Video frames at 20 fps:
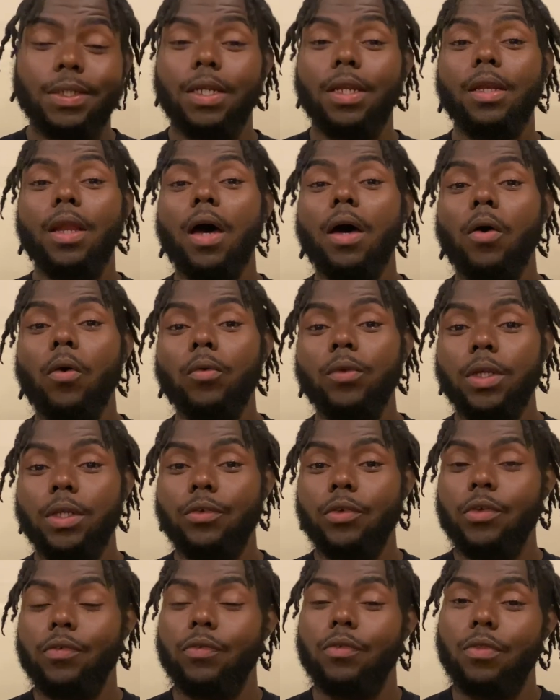and not only
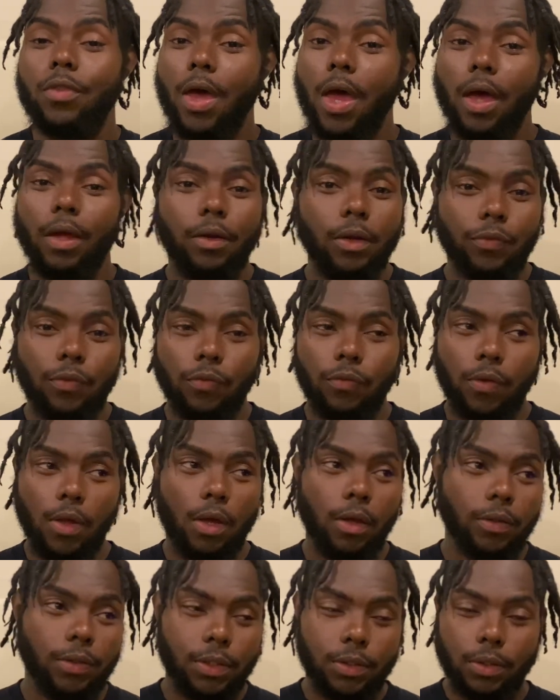just that, there's a
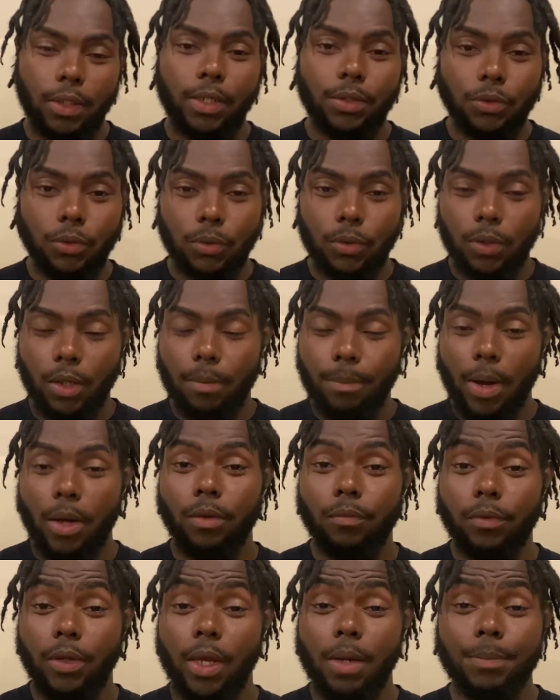substantial amount
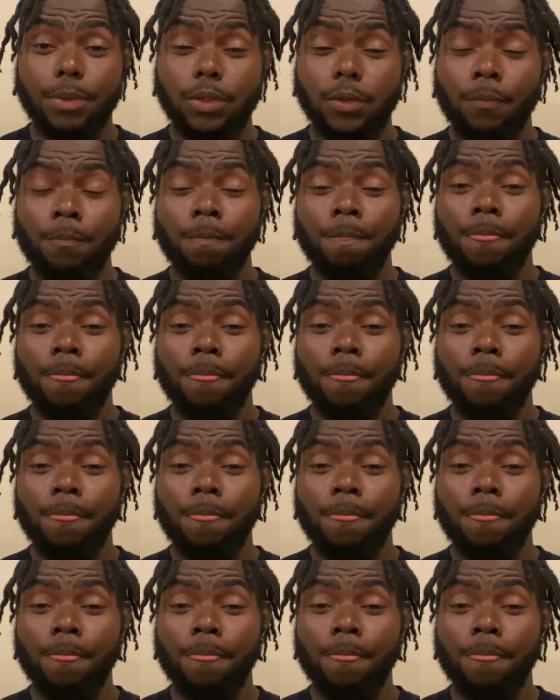of damage